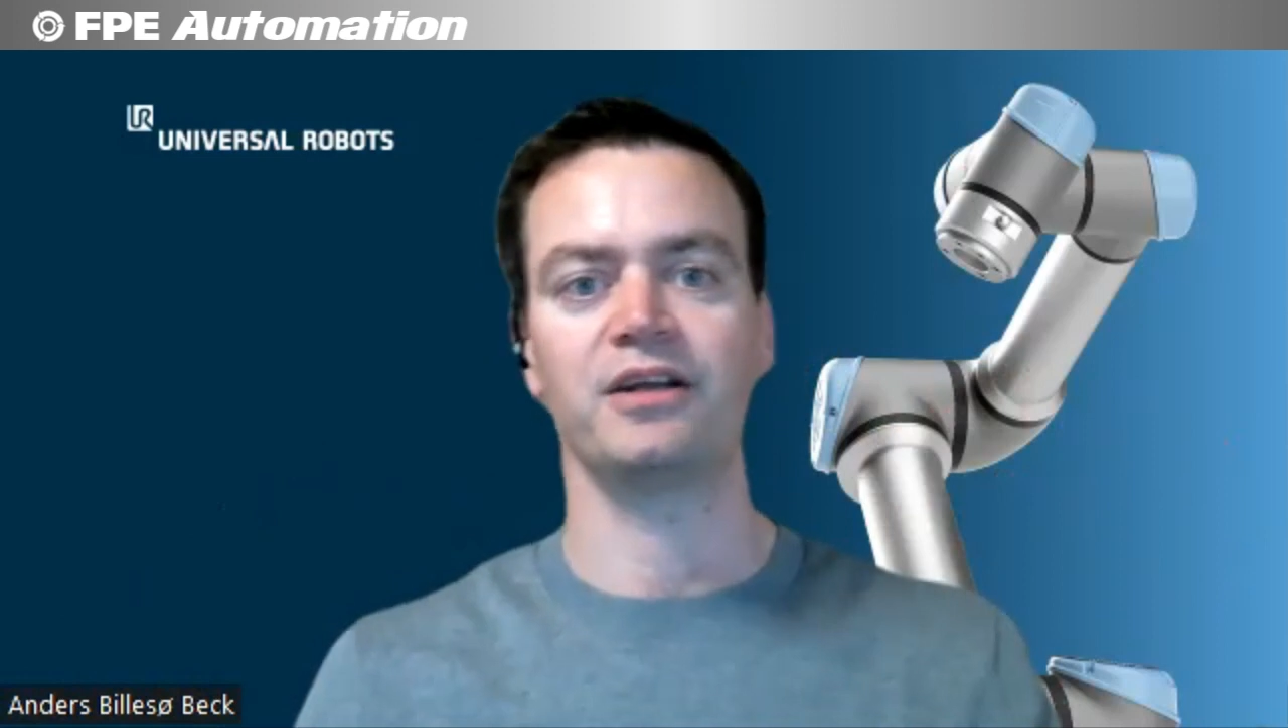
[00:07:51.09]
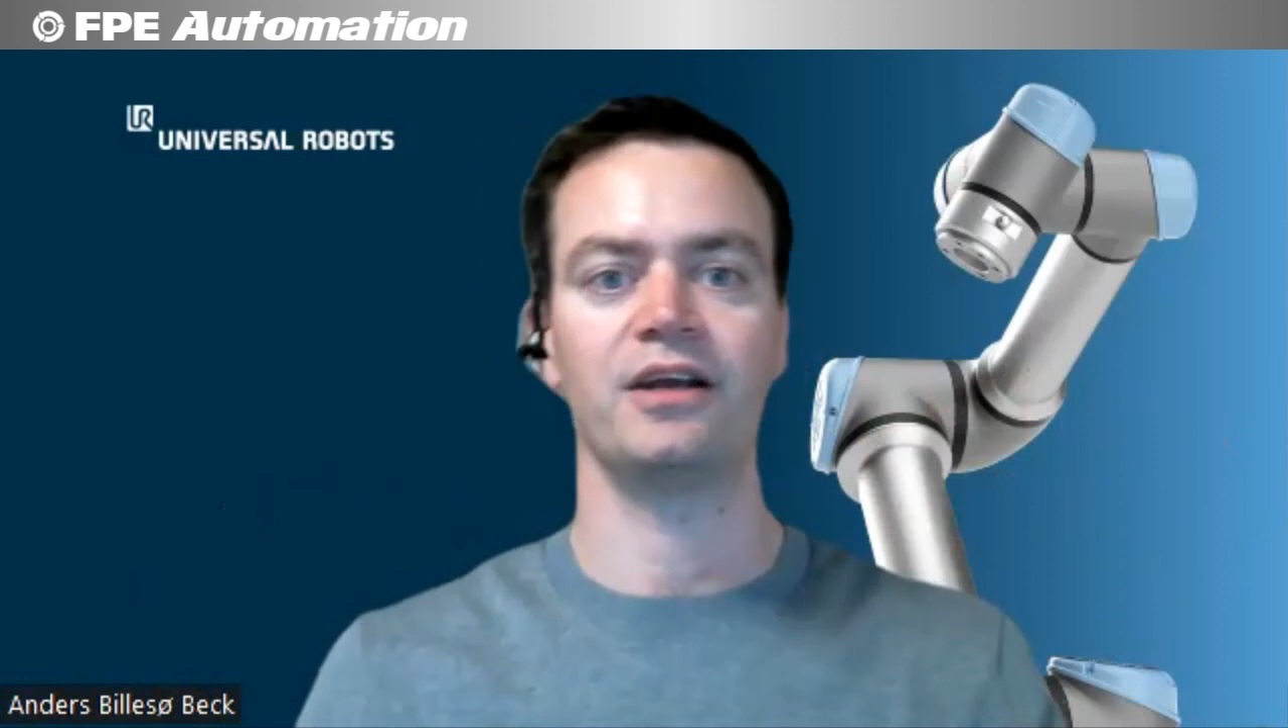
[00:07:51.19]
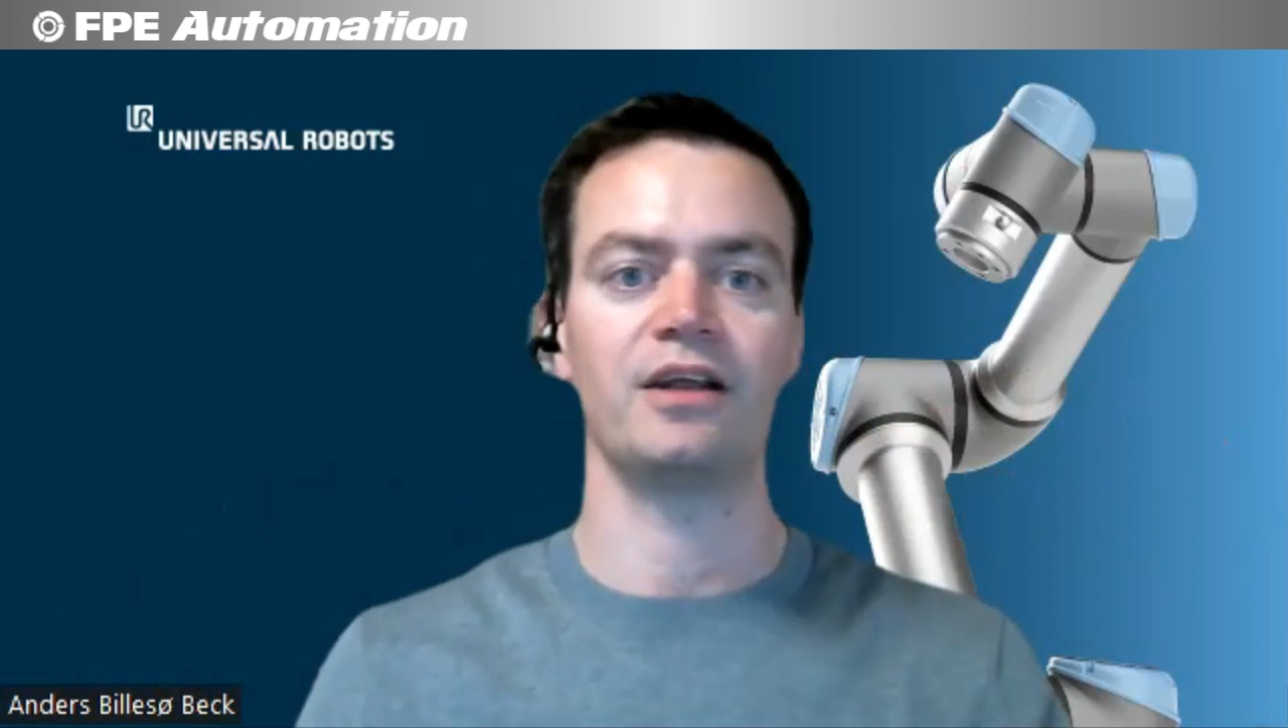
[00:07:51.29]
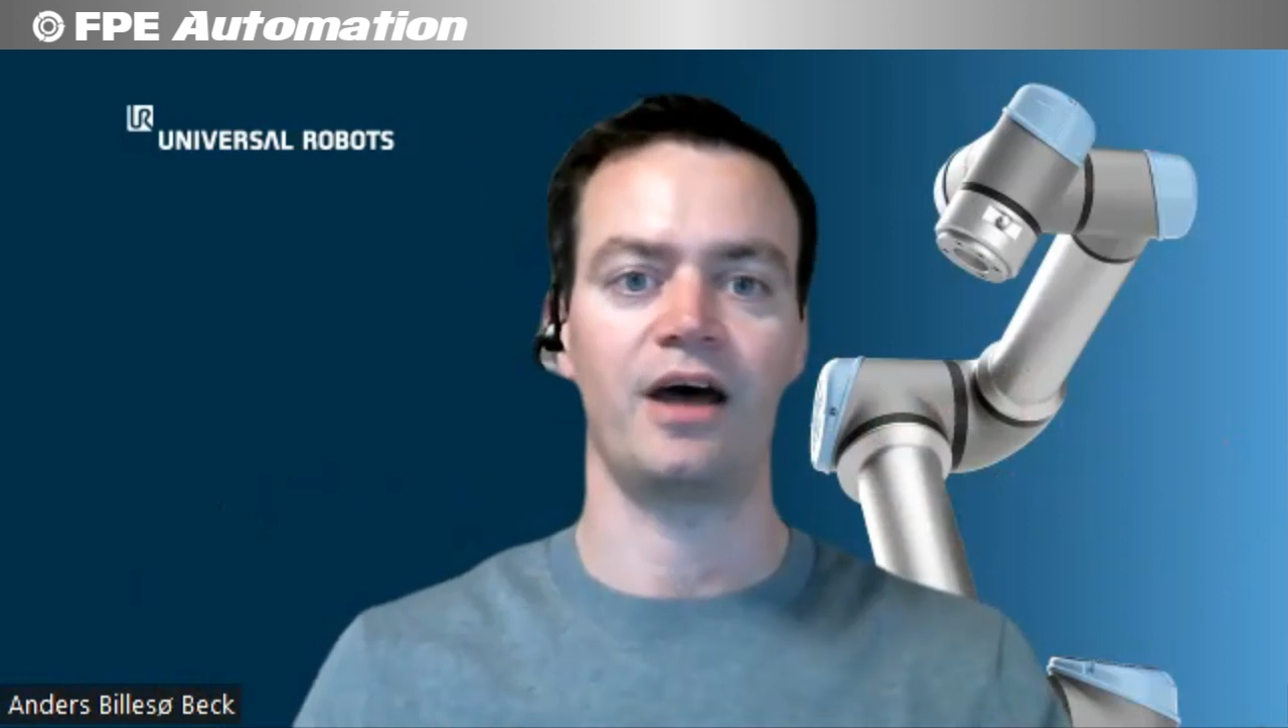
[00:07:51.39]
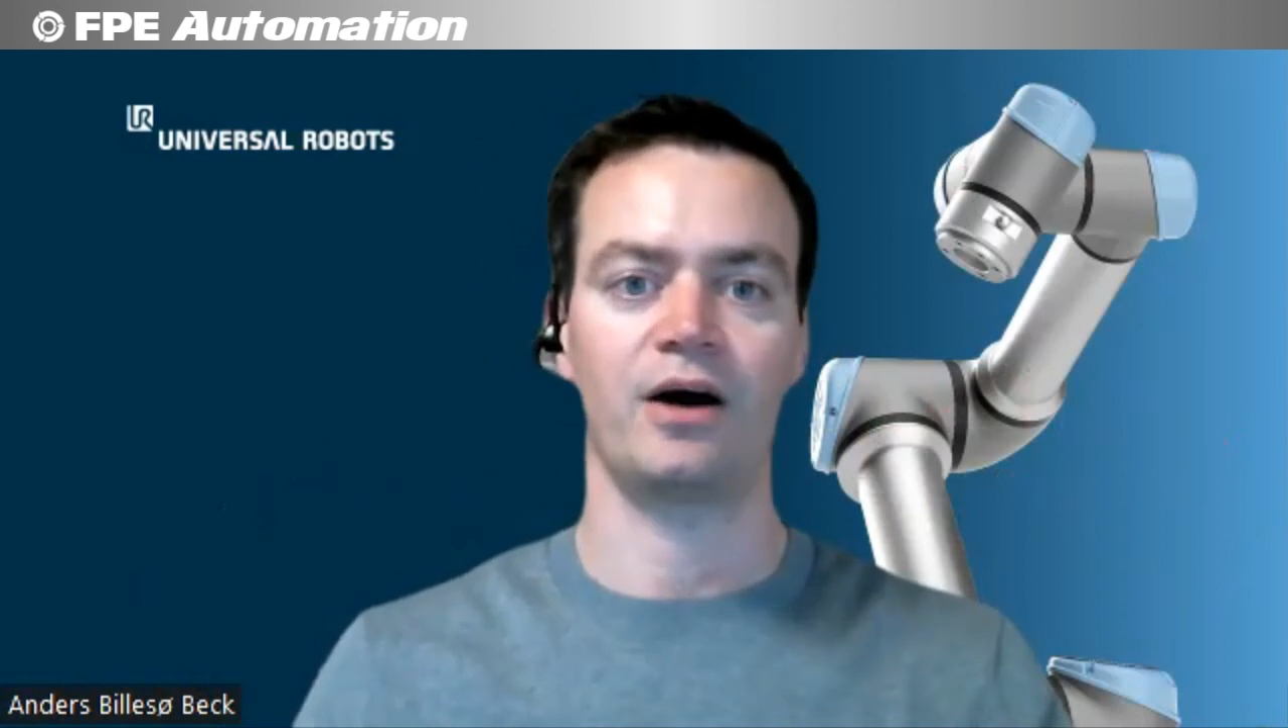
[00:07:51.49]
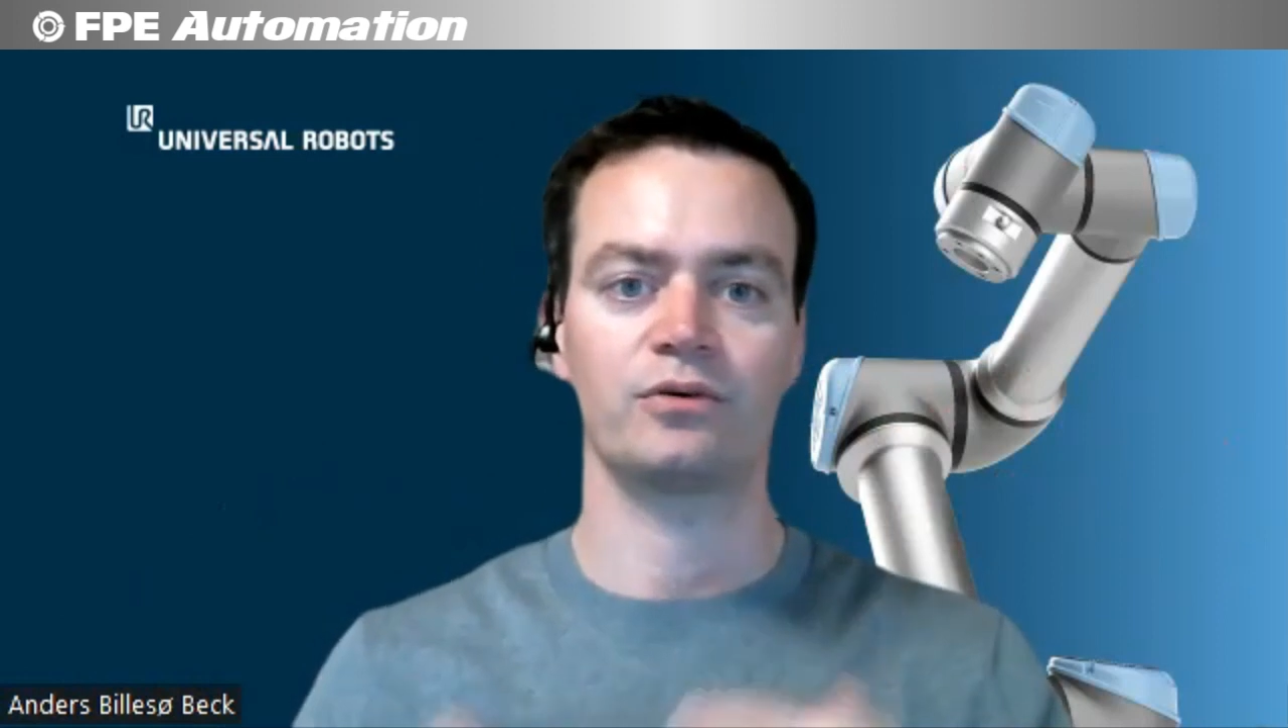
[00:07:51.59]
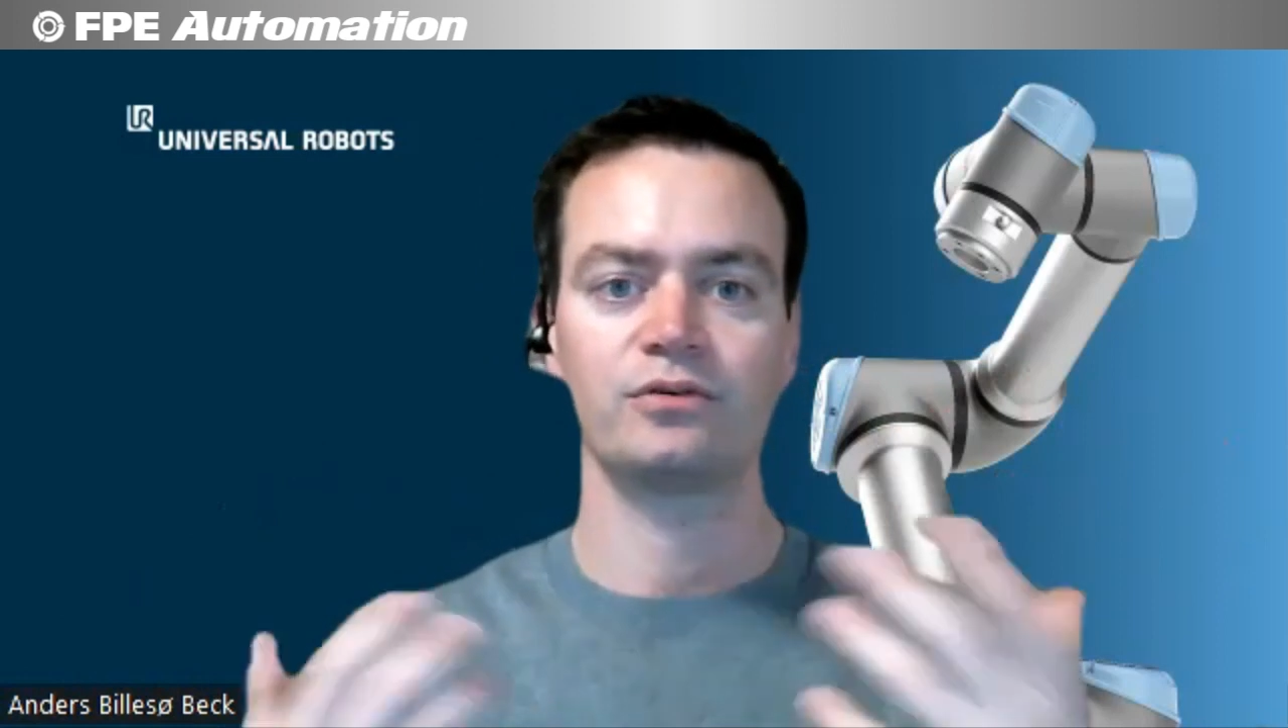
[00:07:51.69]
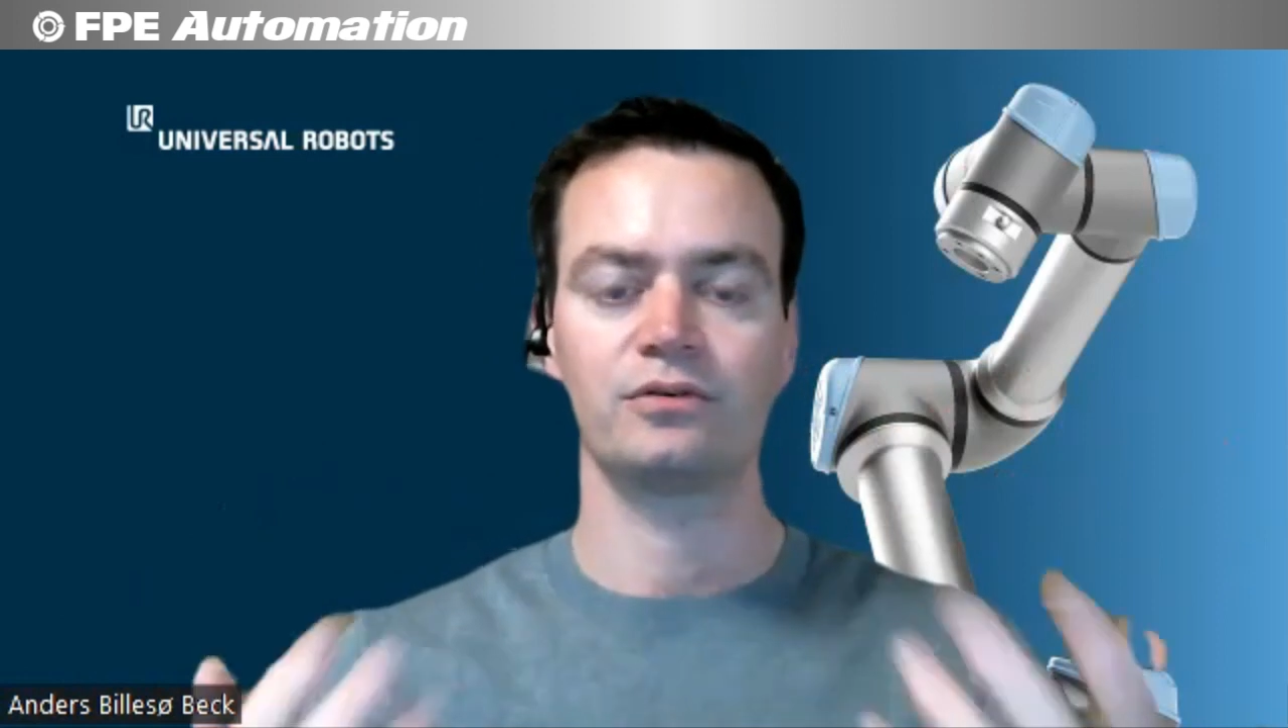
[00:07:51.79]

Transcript: in and out.